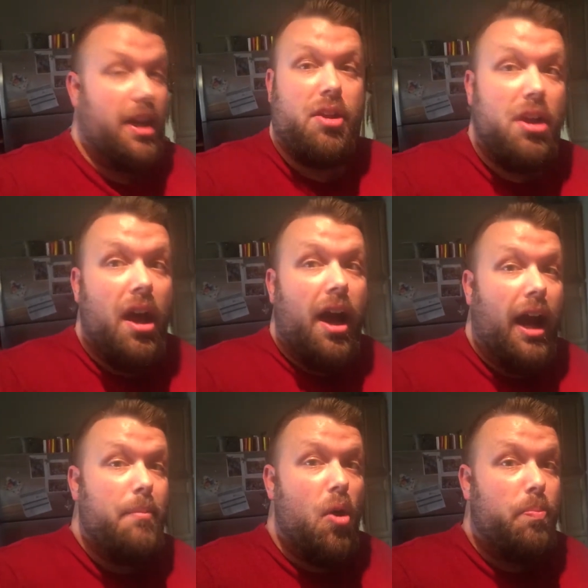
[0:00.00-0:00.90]
Now
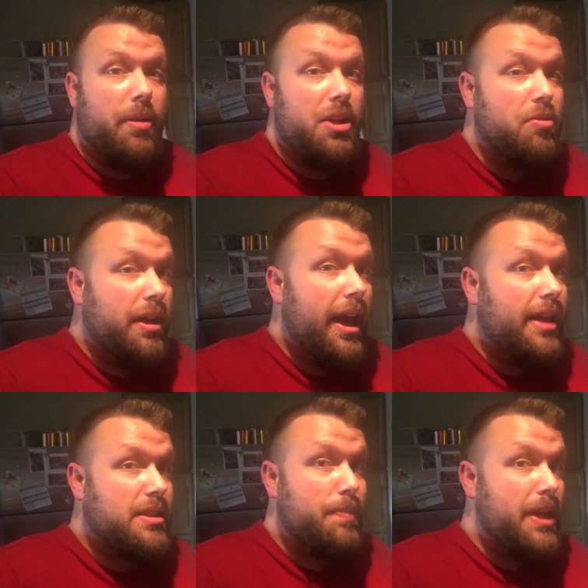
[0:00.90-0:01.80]
I'm open. You can
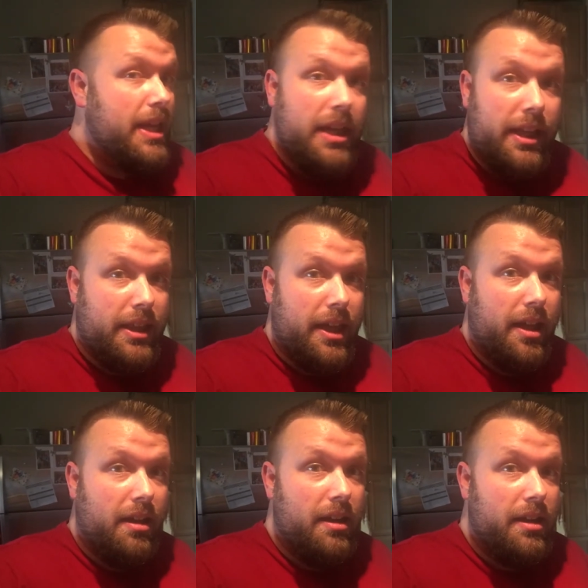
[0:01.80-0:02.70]
ask me
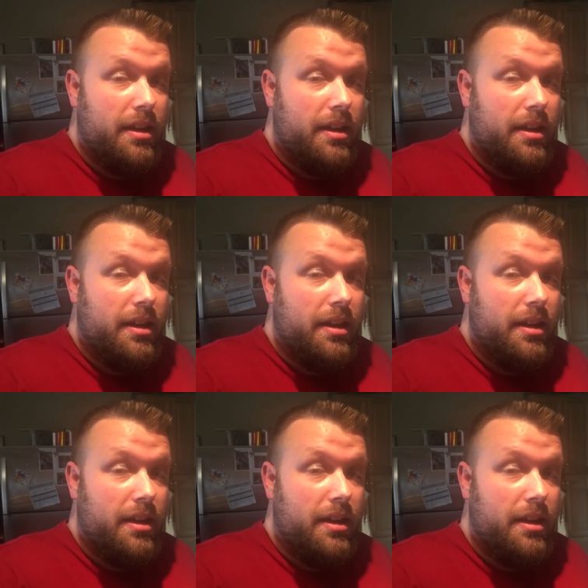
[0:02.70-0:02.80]
anything.